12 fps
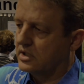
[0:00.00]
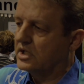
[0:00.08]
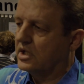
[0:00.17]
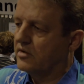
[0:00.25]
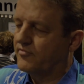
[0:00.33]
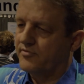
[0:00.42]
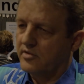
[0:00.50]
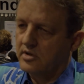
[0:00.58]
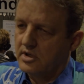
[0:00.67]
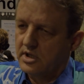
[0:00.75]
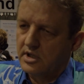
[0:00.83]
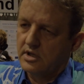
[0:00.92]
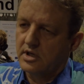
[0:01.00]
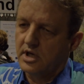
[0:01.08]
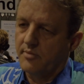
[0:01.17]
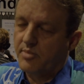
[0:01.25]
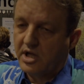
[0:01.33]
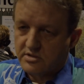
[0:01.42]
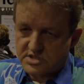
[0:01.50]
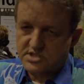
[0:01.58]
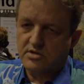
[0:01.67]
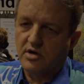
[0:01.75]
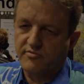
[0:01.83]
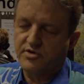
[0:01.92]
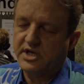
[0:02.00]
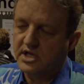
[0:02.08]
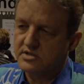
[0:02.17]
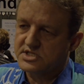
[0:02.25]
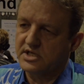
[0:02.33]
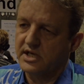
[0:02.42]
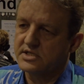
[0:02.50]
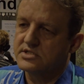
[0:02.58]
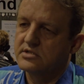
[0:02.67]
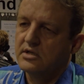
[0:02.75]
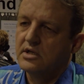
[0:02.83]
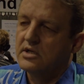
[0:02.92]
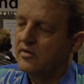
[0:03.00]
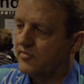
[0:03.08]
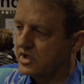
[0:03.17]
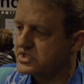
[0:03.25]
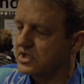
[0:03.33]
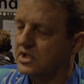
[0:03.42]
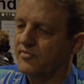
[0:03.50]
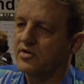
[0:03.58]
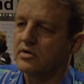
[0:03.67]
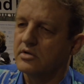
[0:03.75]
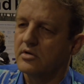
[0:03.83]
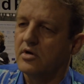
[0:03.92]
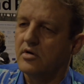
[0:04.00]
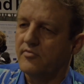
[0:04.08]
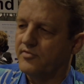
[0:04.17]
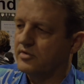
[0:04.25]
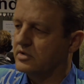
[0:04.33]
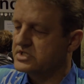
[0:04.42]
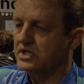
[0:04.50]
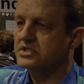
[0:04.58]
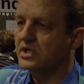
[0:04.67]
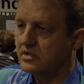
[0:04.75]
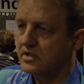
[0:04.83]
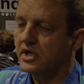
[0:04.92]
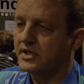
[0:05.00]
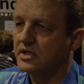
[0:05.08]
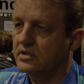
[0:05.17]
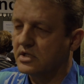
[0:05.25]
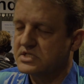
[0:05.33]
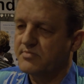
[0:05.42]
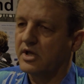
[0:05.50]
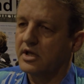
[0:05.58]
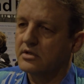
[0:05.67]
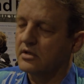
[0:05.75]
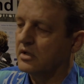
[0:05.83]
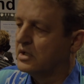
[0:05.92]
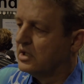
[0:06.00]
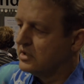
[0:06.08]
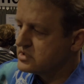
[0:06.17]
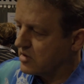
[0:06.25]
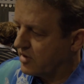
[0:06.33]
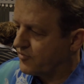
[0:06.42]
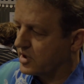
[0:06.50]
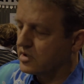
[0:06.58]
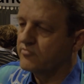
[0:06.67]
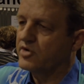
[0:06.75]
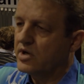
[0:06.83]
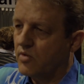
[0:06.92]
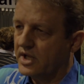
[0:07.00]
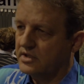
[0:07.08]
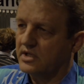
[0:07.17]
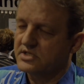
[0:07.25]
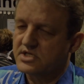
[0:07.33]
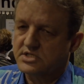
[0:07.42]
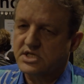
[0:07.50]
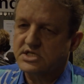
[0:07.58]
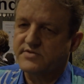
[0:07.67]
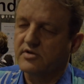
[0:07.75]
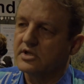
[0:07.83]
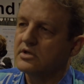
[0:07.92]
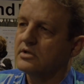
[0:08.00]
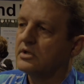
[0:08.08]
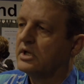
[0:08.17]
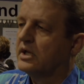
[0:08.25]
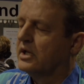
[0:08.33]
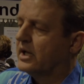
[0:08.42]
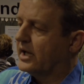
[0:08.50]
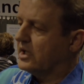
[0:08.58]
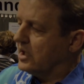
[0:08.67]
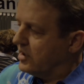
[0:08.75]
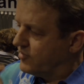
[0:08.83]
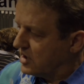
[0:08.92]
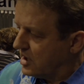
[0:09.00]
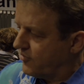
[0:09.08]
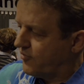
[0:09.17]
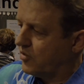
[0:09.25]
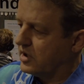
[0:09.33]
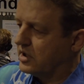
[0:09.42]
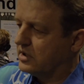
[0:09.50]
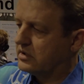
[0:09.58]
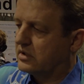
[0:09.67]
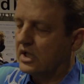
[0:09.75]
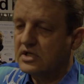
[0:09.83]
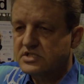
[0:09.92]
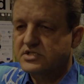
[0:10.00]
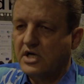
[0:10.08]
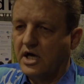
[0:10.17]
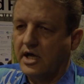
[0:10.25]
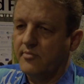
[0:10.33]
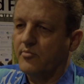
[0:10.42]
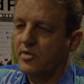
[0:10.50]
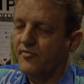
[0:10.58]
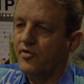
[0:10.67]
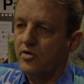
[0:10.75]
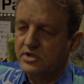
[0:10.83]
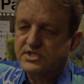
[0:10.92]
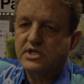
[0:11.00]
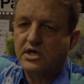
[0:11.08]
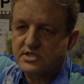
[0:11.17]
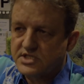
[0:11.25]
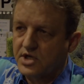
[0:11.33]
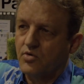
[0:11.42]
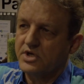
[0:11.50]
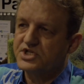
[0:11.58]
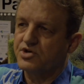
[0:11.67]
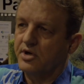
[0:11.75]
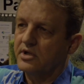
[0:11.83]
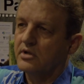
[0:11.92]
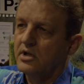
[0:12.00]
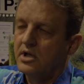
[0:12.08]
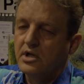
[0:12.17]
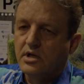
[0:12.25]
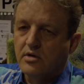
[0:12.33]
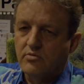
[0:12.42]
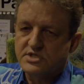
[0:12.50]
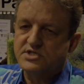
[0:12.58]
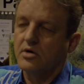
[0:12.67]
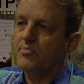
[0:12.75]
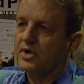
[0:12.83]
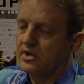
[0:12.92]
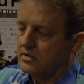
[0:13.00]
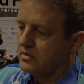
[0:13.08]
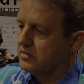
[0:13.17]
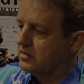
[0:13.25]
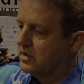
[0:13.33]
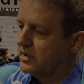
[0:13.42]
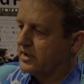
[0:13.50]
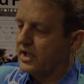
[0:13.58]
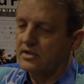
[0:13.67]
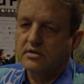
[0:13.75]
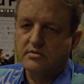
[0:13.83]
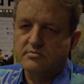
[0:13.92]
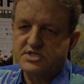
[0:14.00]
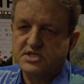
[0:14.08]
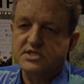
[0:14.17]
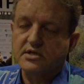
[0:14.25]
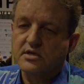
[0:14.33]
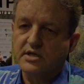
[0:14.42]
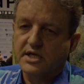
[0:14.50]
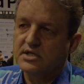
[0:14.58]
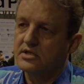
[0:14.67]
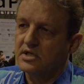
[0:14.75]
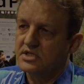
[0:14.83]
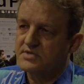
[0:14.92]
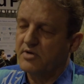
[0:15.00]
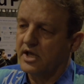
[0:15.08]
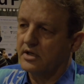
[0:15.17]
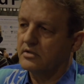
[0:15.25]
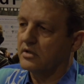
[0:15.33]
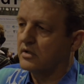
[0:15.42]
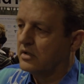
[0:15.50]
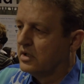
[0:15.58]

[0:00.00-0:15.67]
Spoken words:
give a pulse of greenhouse gas very significant of 60 to 90 tons per hectare. So if we can re-wet that successfully, and even if we takes time before it starts sequestering, we're stopping that 60 to 90 tons per hectare.